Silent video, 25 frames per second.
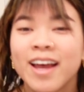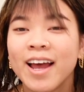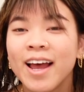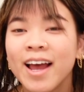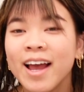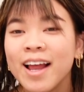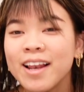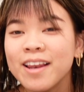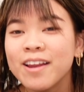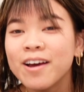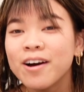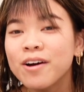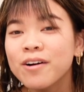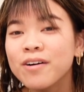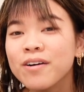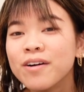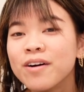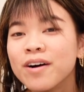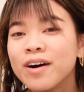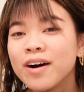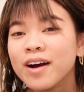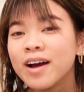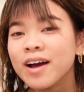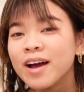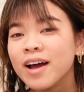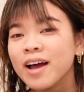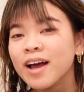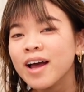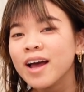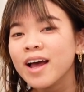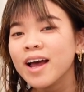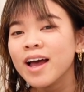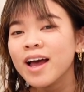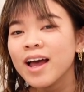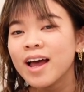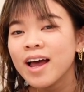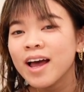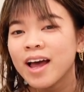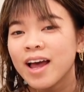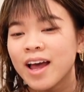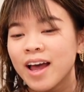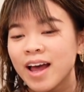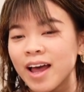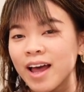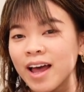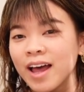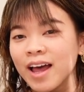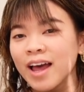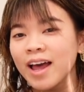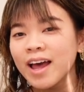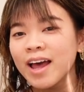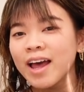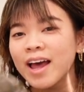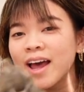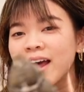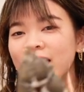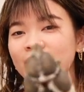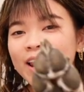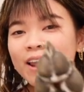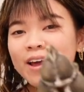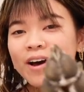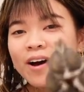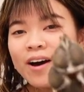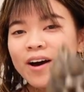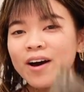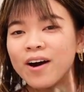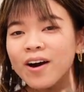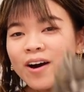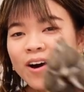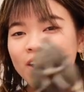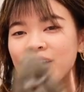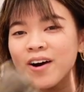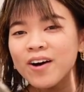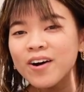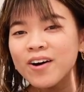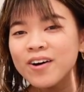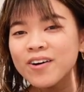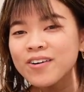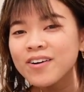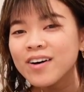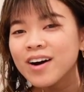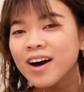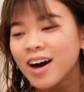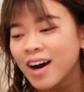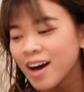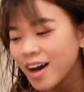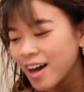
hello. Hello.